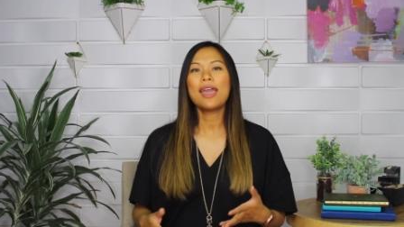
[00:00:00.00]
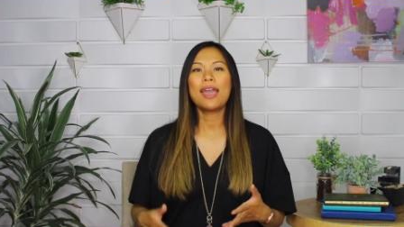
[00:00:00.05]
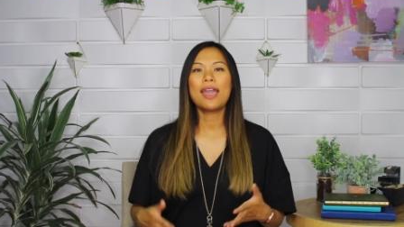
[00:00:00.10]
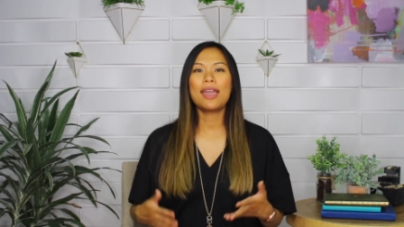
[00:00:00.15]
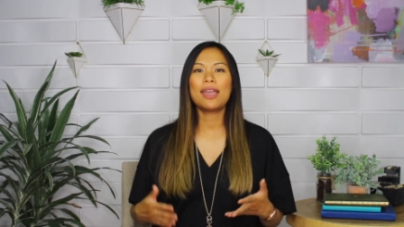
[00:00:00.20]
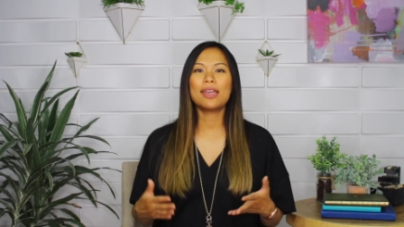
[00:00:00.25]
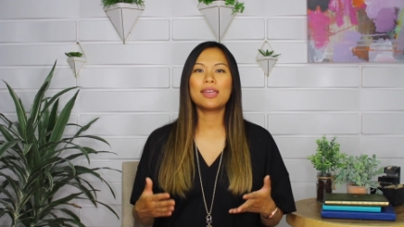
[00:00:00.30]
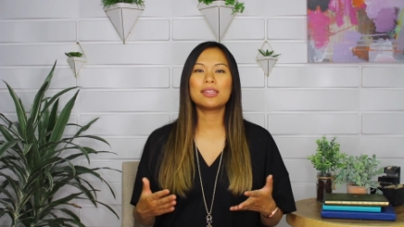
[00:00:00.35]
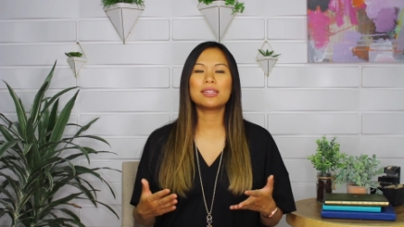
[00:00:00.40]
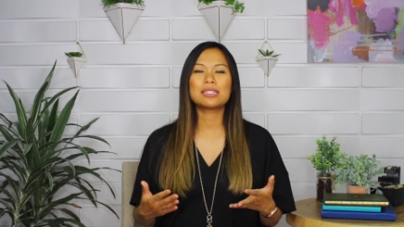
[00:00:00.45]

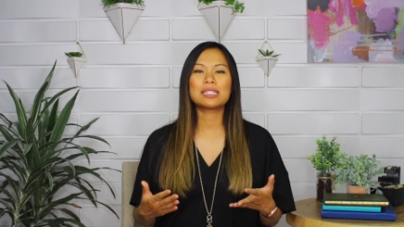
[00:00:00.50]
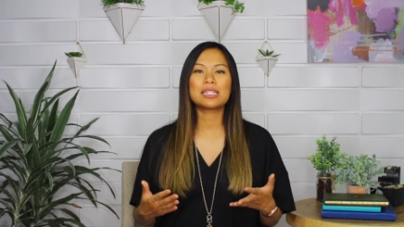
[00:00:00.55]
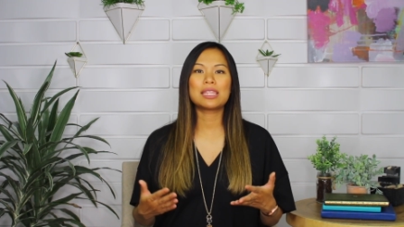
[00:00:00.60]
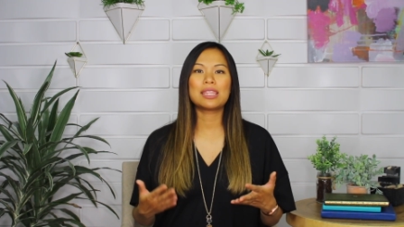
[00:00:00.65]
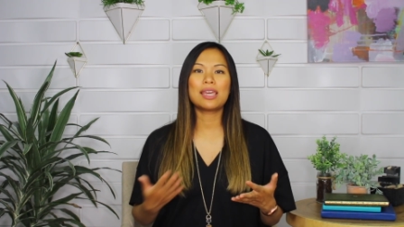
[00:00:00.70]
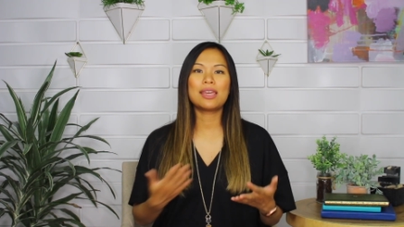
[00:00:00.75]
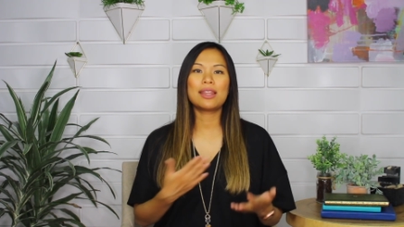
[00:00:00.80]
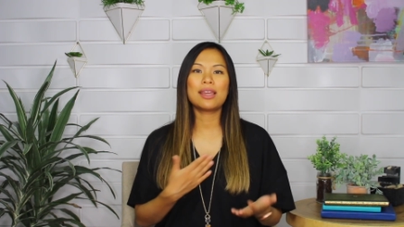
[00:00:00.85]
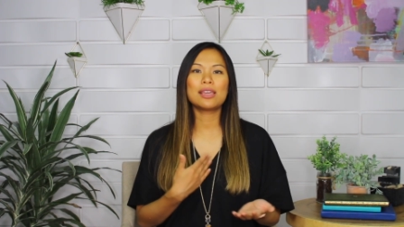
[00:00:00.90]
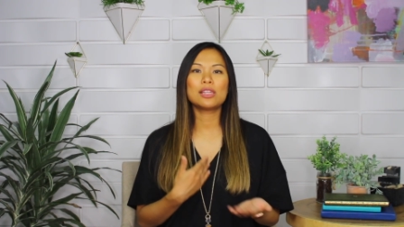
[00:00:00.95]
and
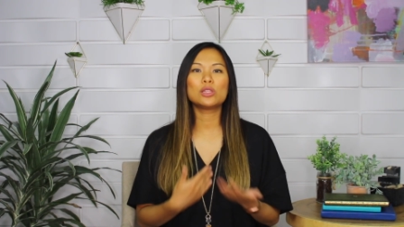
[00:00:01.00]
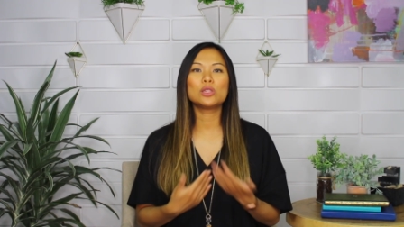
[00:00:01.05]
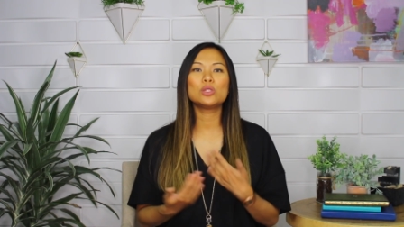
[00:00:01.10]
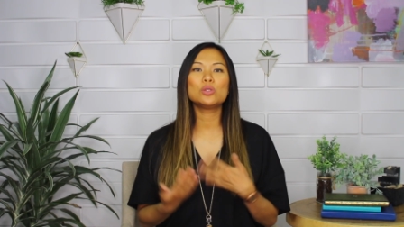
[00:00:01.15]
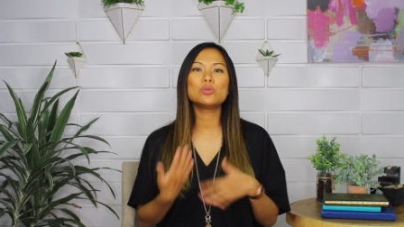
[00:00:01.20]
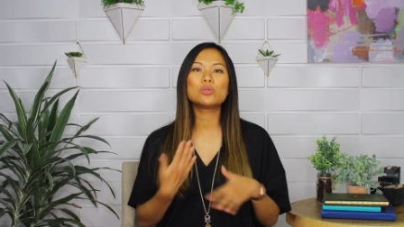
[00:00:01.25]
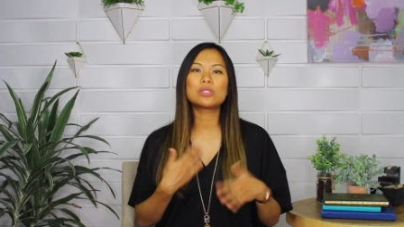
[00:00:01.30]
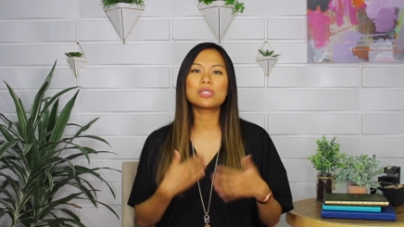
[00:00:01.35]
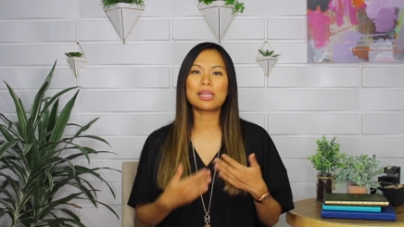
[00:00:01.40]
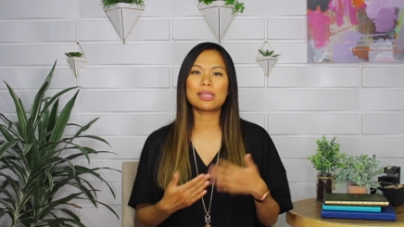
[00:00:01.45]
then I
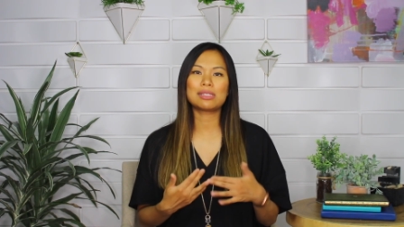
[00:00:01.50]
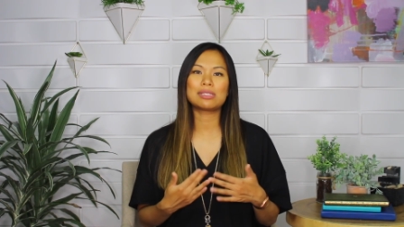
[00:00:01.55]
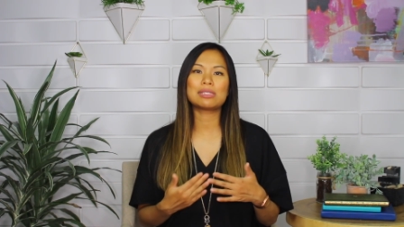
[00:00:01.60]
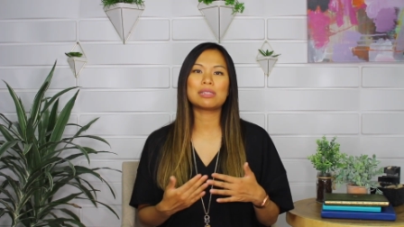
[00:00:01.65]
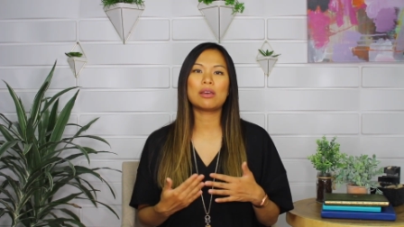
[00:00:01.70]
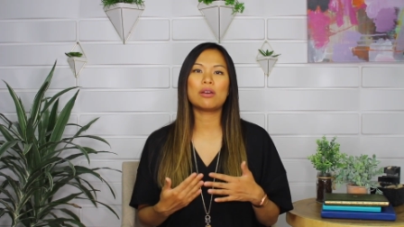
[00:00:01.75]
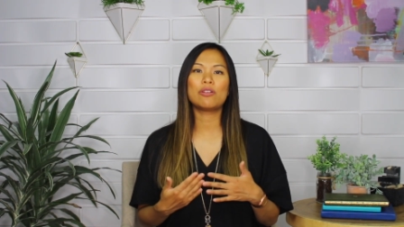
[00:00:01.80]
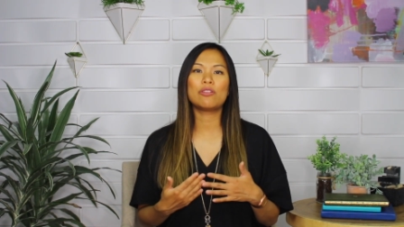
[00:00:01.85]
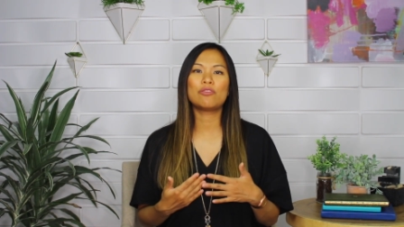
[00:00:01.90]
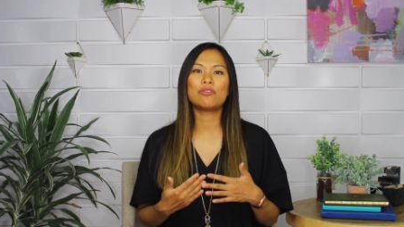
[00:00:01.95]
lose sense
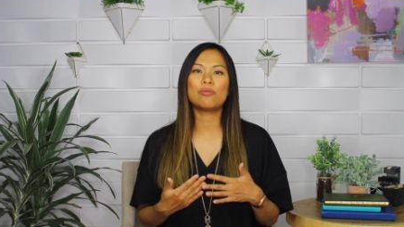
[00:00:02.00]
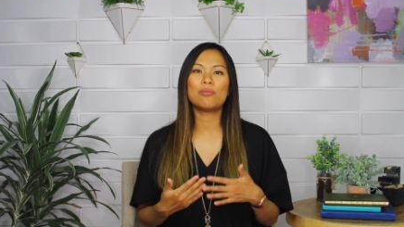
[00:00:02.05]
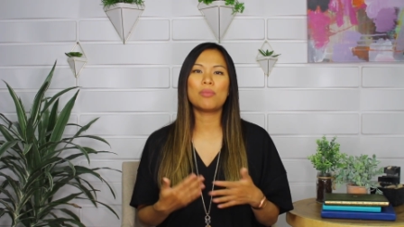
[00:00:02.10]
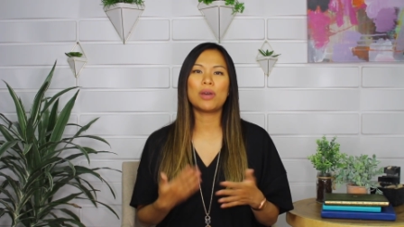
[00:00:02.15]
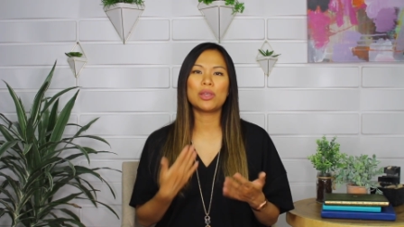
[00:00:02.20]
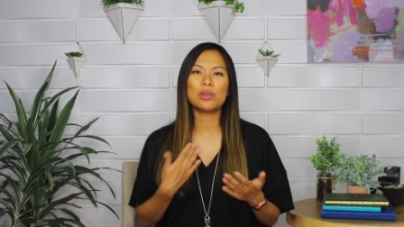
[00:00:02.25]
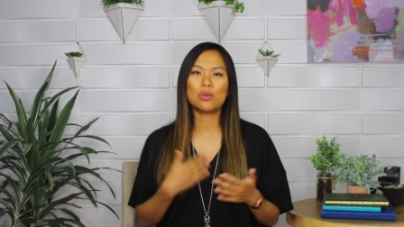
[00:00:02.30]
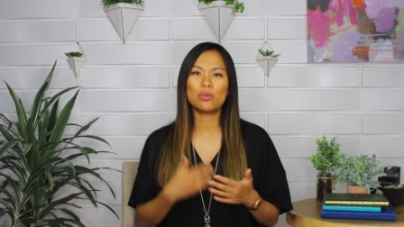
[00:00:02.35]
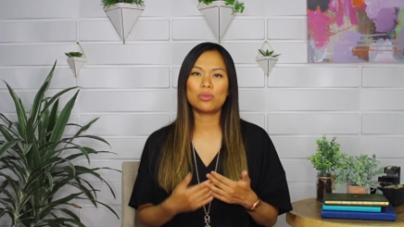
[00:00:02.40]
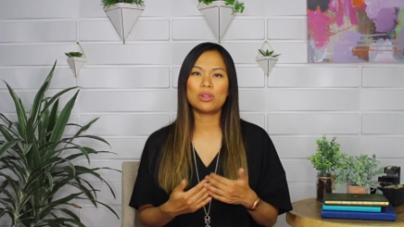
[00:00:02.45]
of
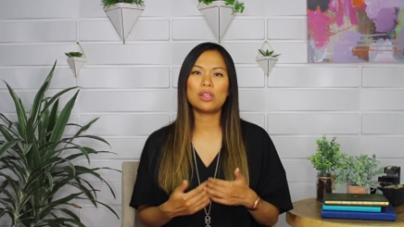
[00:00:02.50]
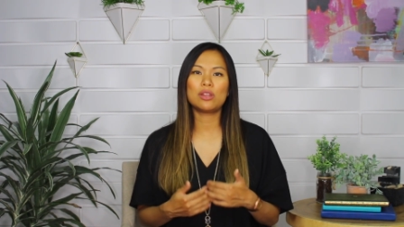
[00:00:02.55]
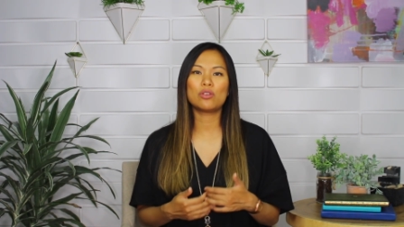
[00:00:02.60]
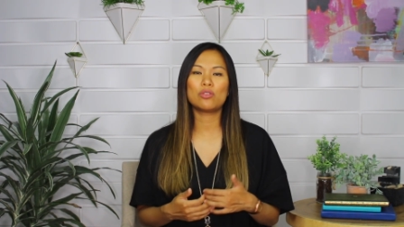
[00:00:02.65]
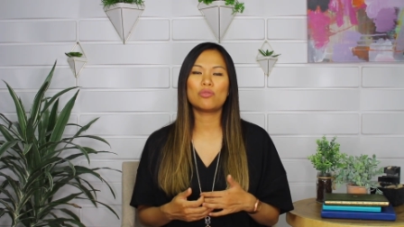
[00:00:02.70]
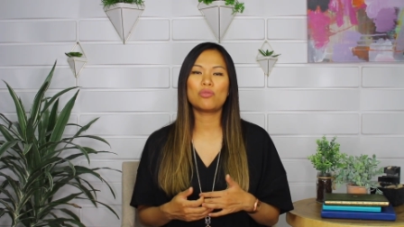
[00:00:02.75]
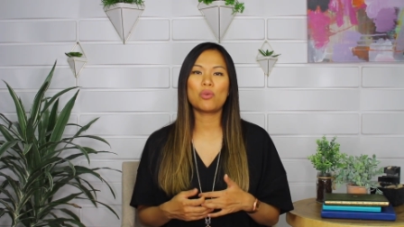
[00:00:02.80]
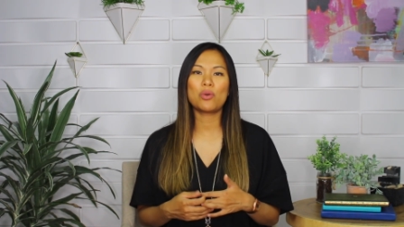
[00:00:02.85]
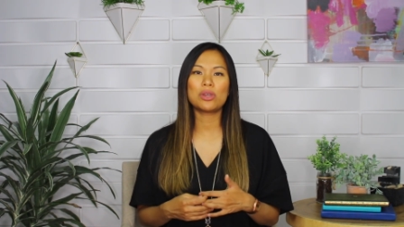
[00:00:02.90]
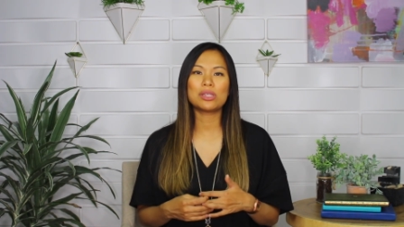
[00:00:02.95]
my own
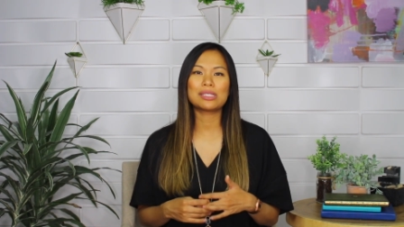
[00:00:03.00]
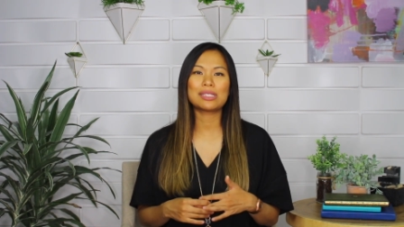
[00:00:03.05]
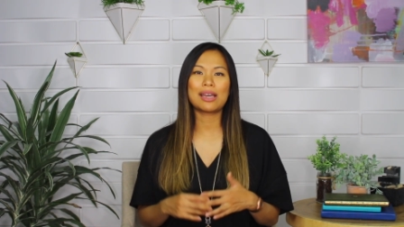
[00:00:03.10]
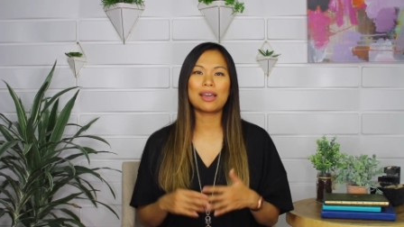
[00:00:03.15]
inner voice.